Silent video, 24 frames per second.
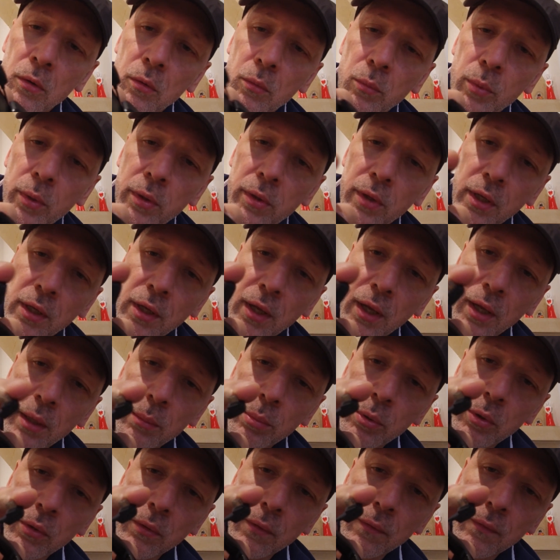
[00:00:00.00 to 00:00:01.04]
with a
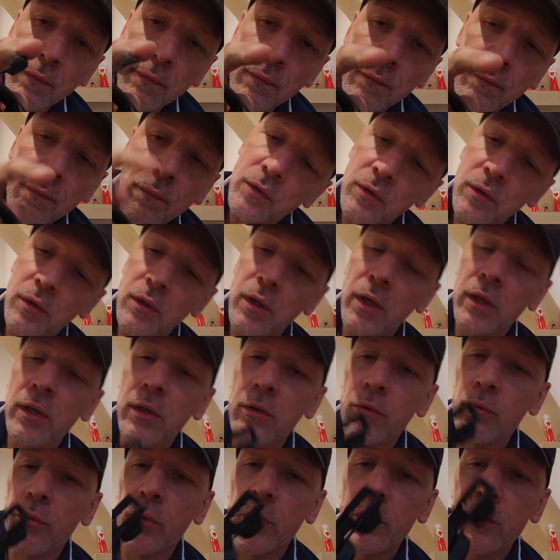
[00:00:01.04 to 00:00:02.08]
cable, and
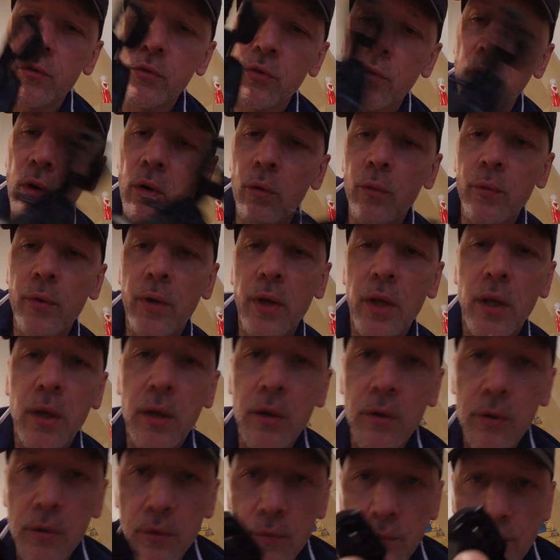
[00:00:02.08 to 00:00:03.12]
it runs over
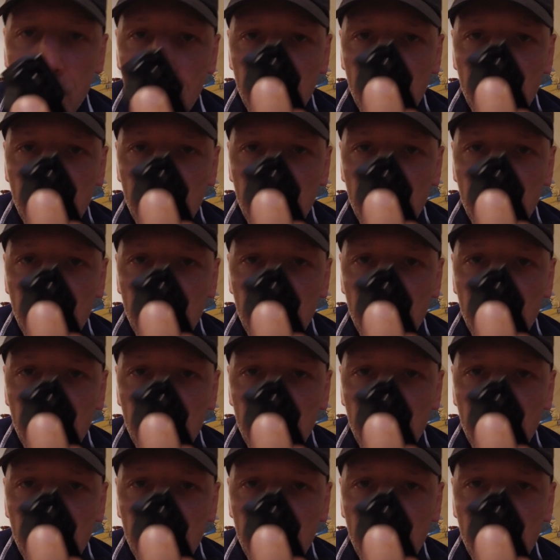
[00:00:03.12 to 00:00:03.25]
here,